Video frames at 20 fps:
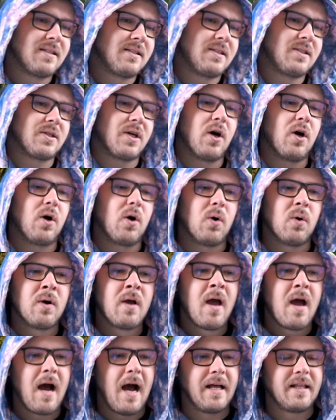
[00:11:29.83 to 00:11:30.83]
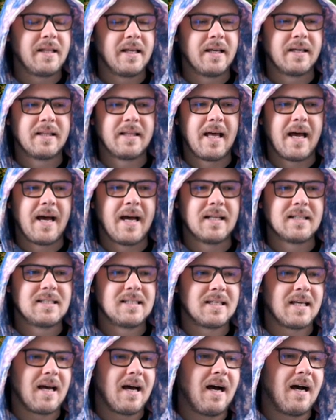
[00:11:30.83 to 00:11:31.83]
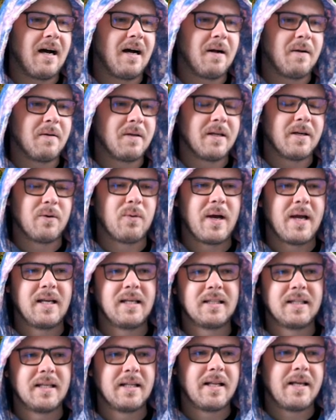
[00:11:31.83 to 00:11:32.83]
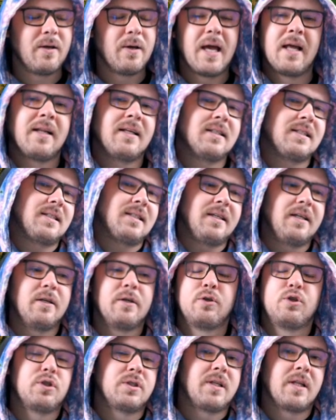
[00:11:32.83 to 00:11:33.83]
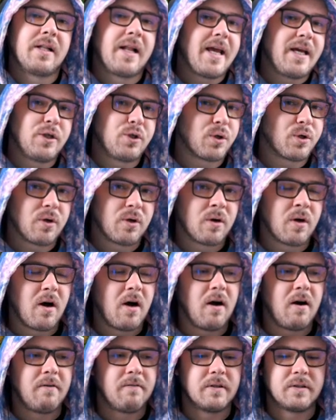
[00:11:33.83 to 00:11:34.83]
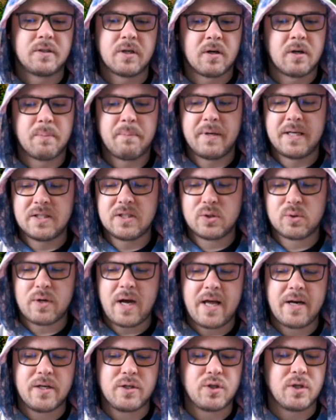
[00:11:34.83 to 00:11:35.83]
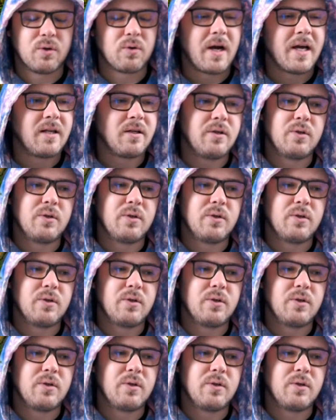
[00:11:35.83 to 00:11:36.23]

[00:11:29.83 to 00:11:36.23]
So I think that, uh, you know, anything that you, and it's in just the nature of a turn-based strategy, right?